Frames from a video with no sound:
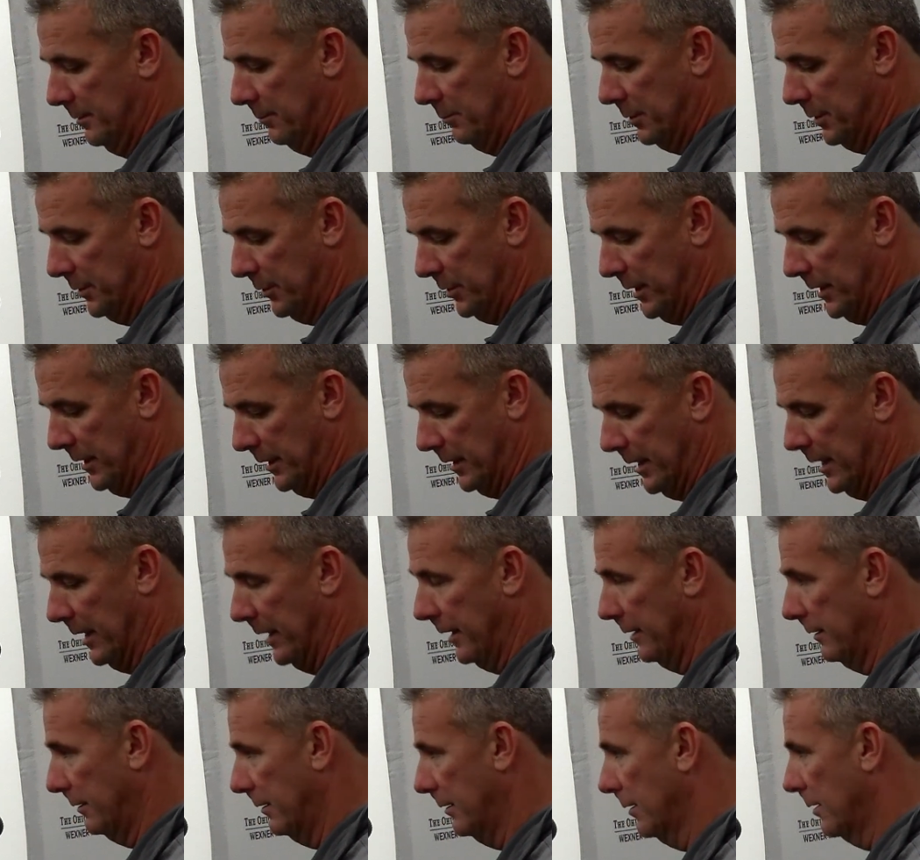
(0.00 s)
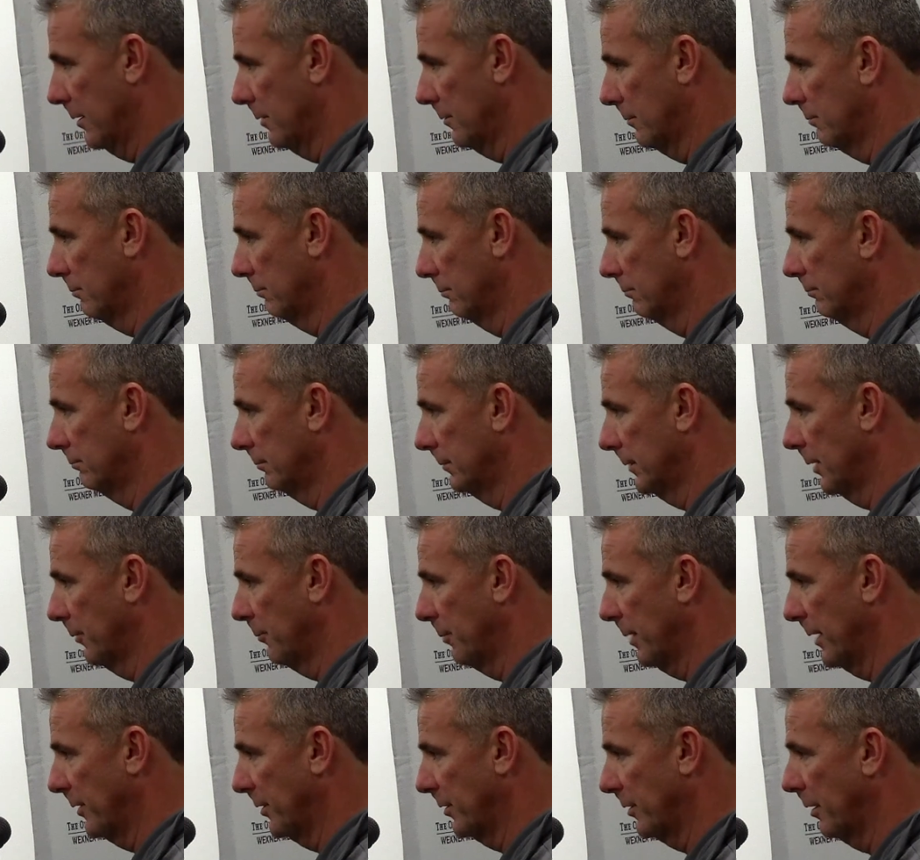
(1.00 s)
but J.K., you know,
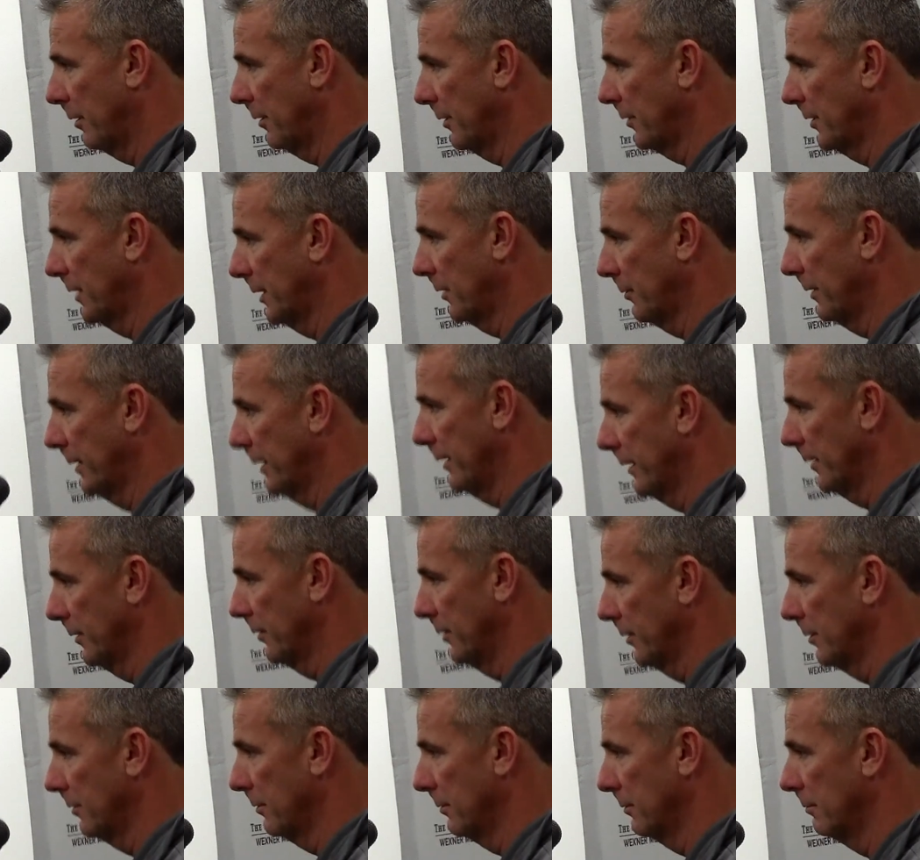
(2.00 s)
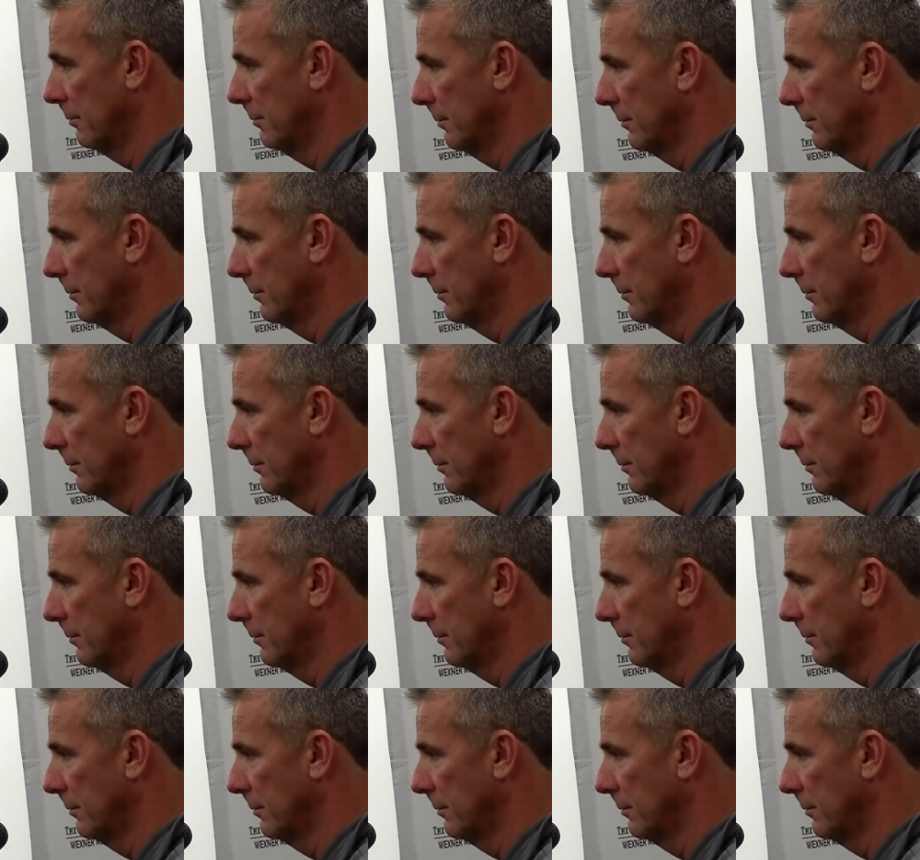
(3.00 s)
everybody's starting to see what he can do.